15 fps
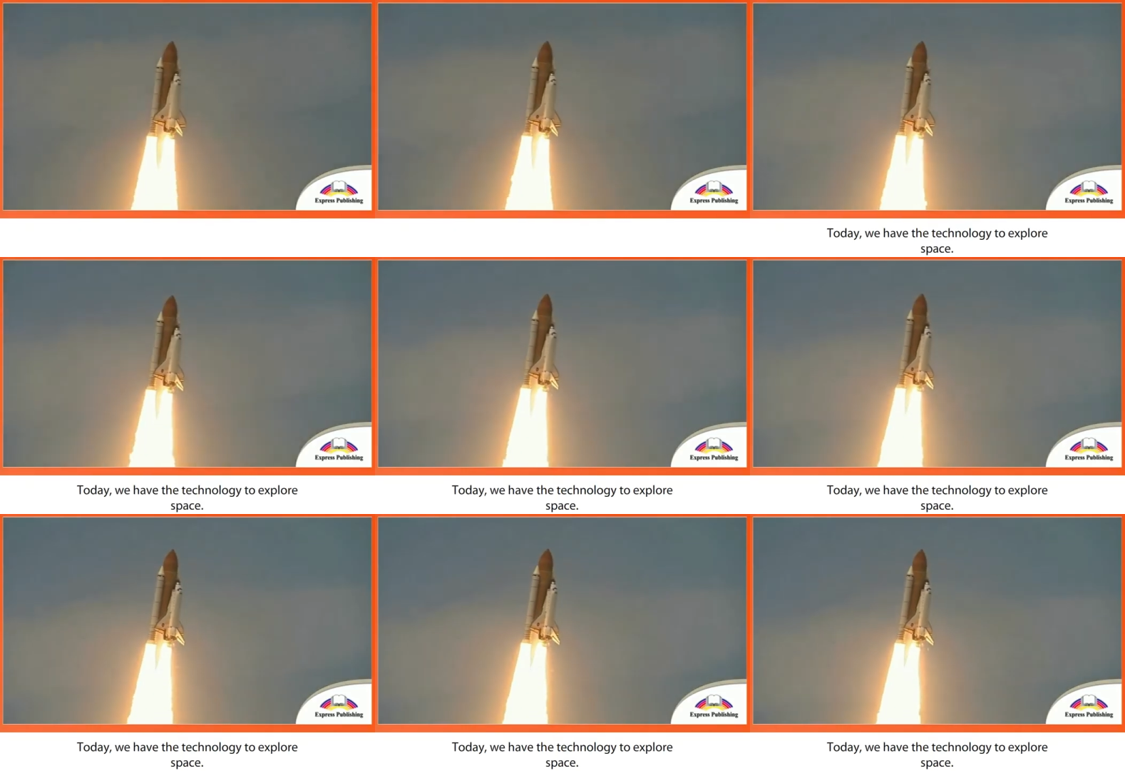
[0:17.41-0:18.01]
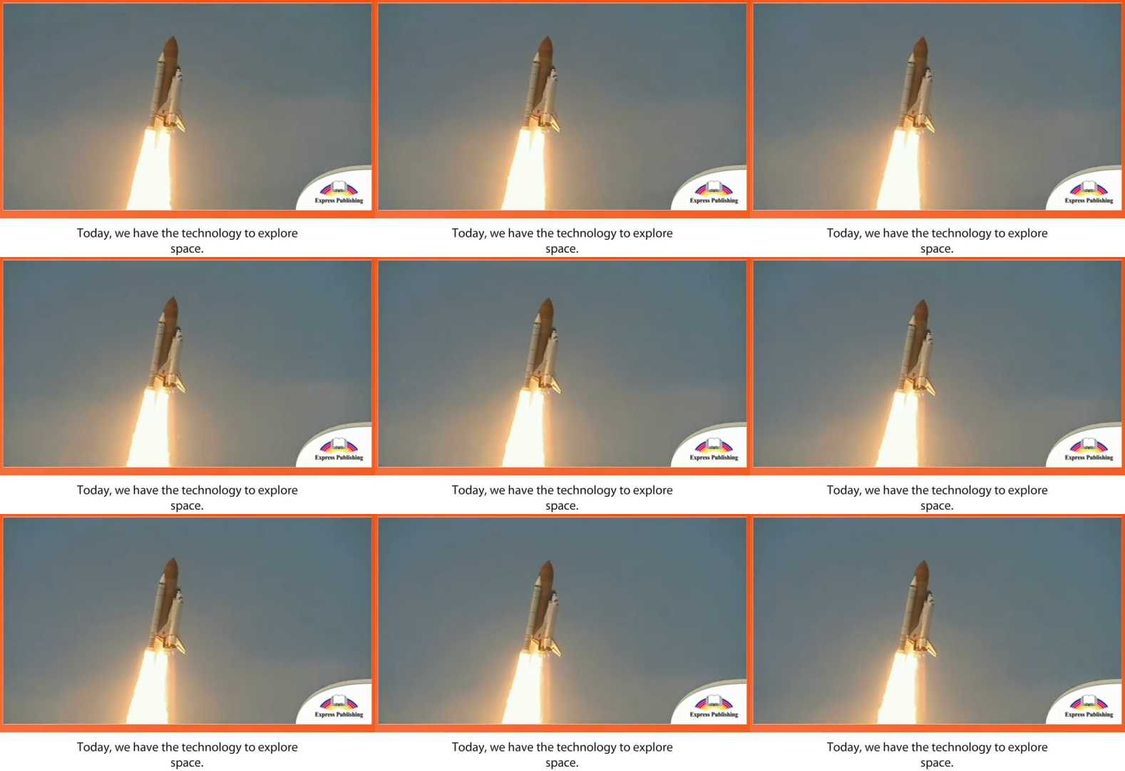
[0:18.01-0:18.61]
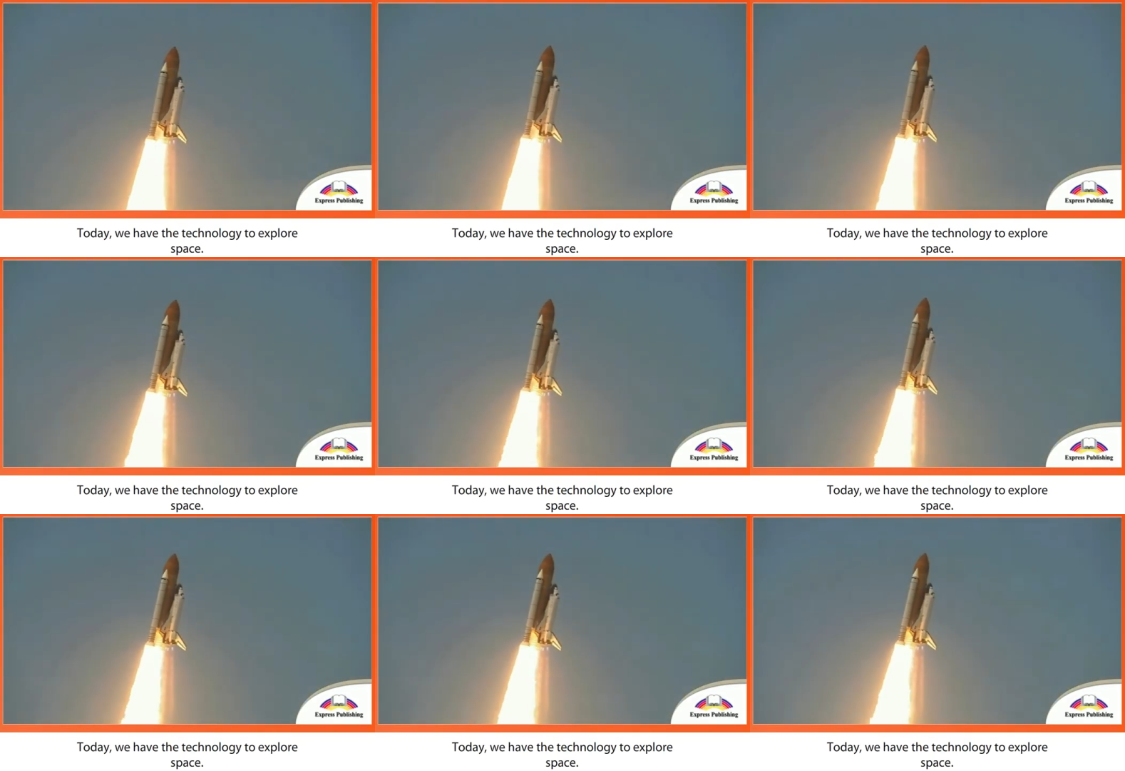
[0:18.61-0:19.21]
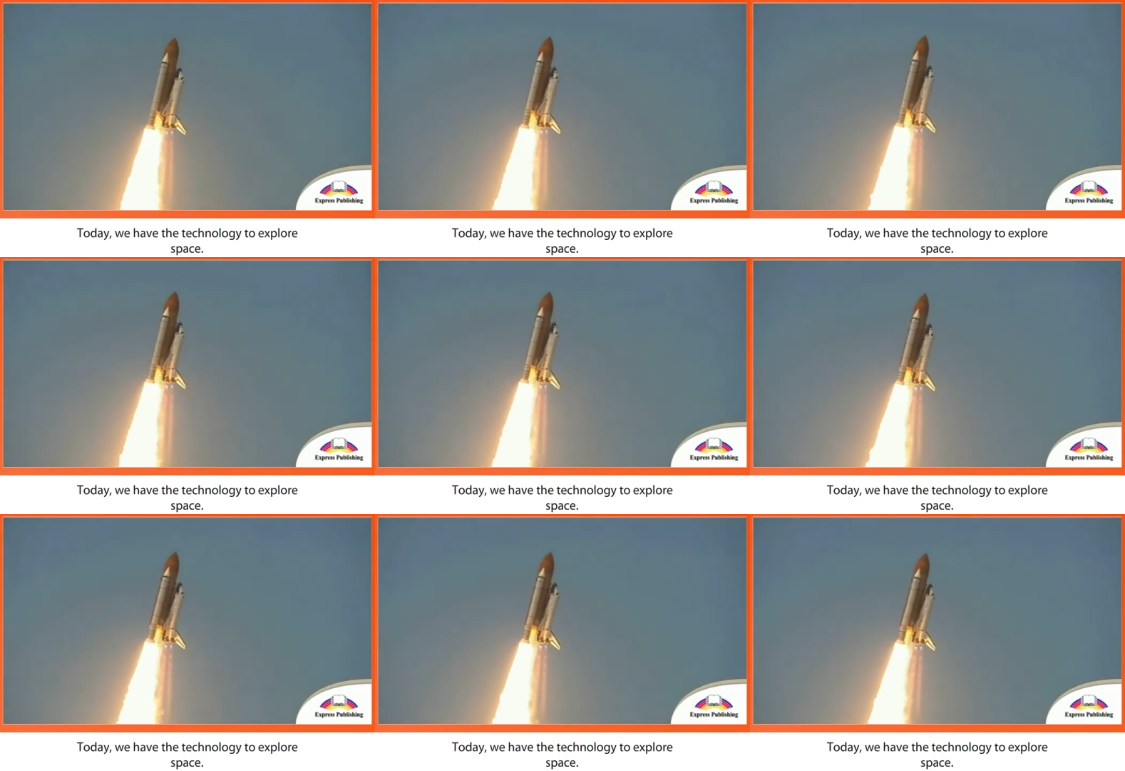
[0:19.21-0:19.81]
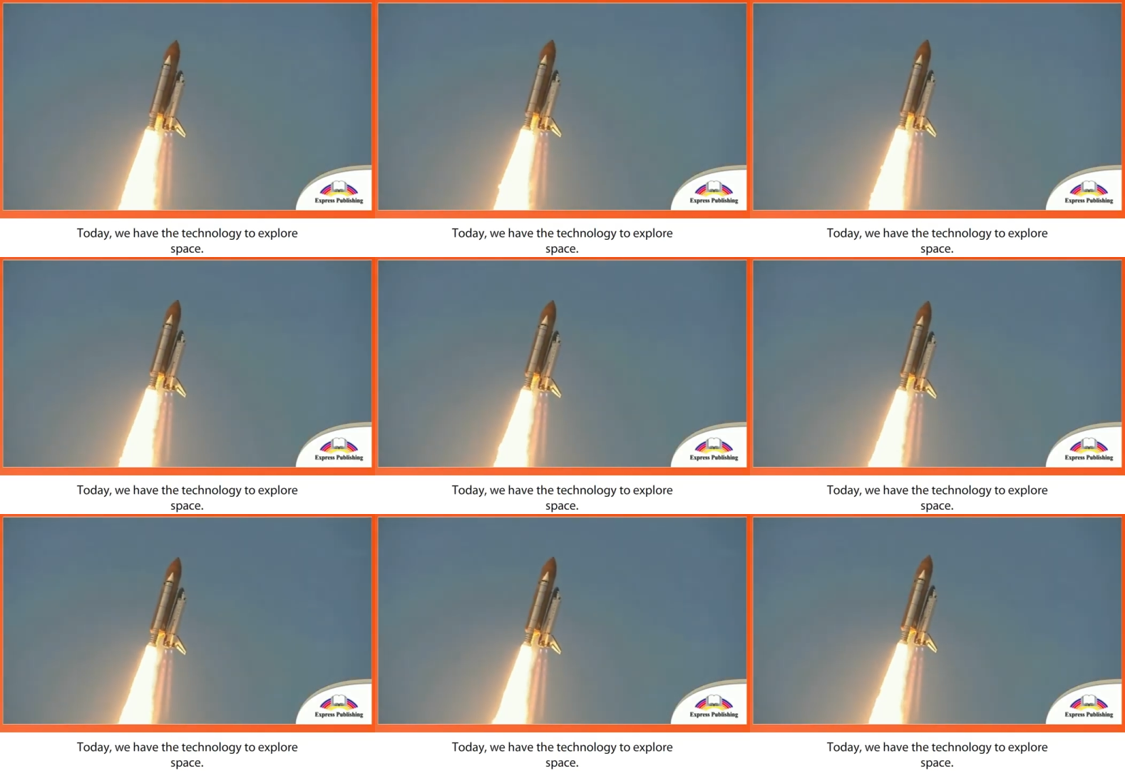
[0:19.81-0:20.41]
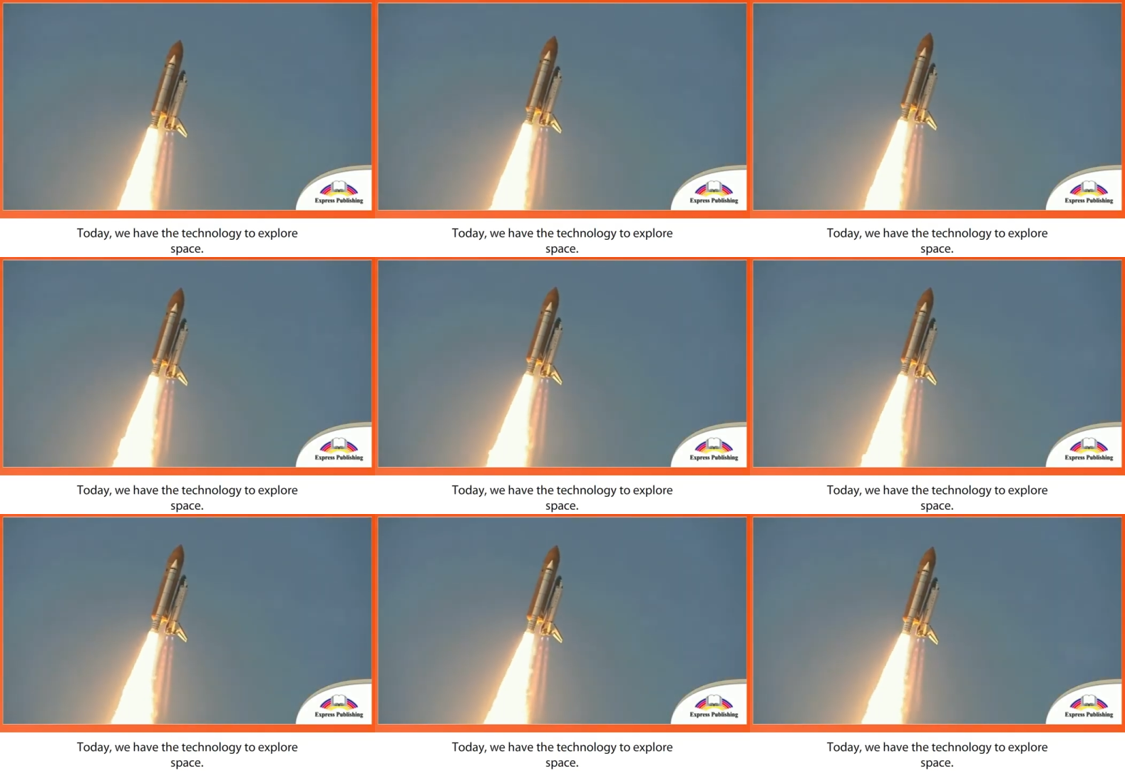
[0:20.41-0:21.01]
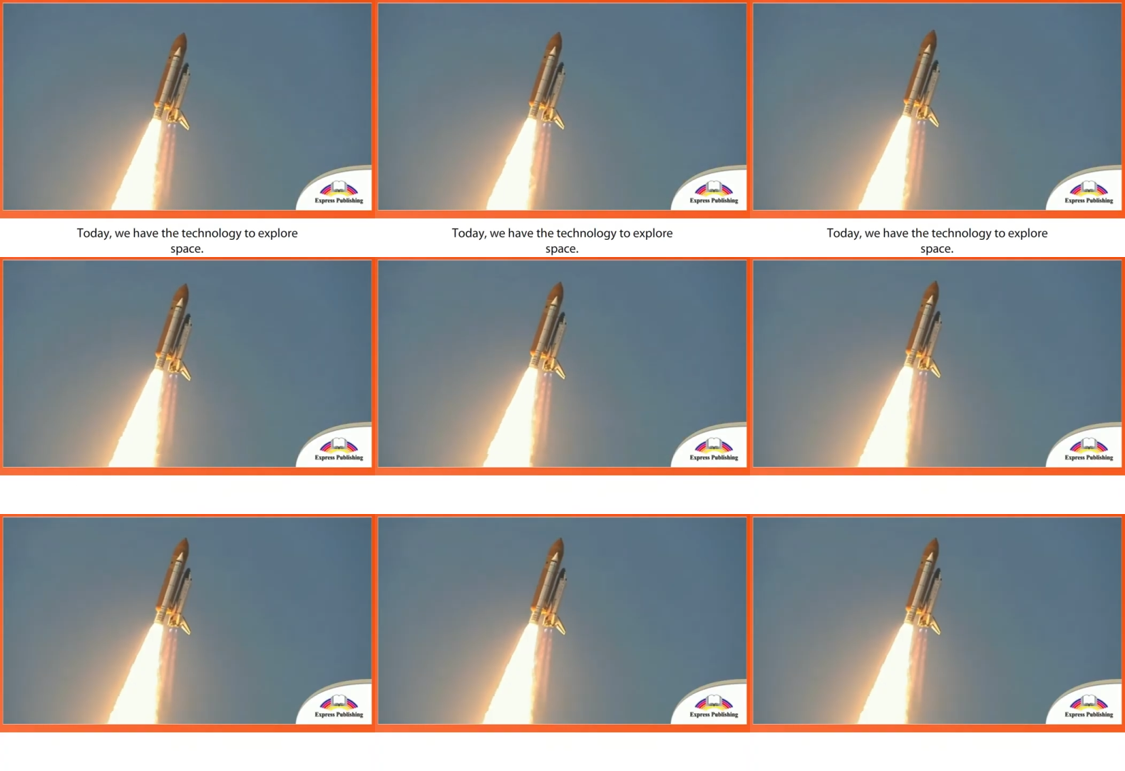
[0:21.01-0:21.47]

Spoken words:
No face is visible, so there are no lips to read.